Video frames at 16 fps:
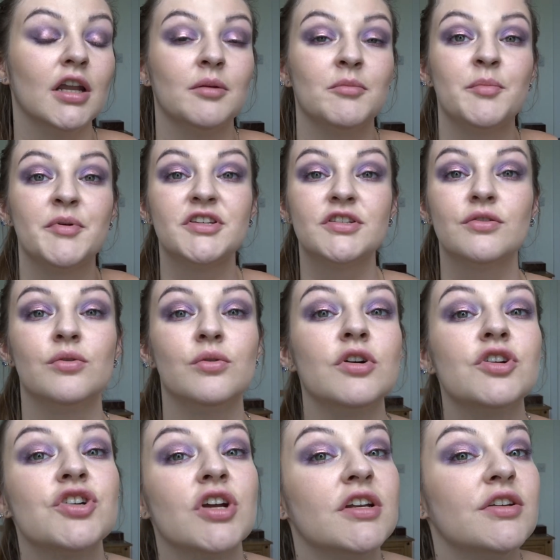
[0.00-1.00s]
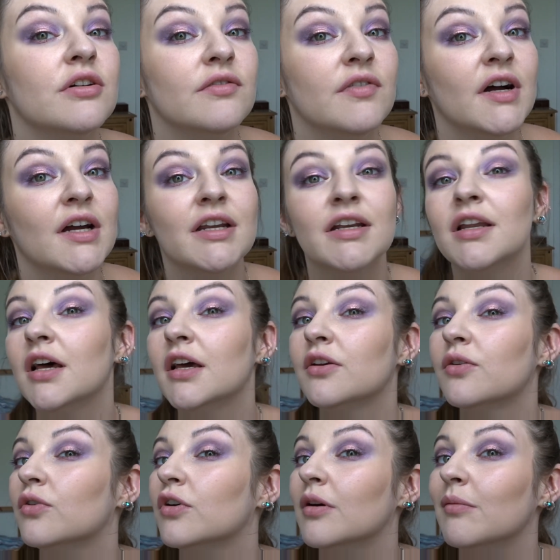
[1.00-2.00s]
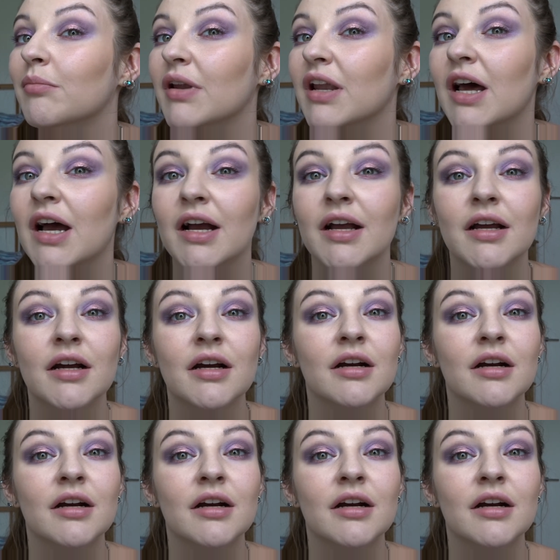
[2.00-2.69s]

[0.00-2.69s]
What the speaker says: Now I'm a bit torn, should I do a violet liner or a black?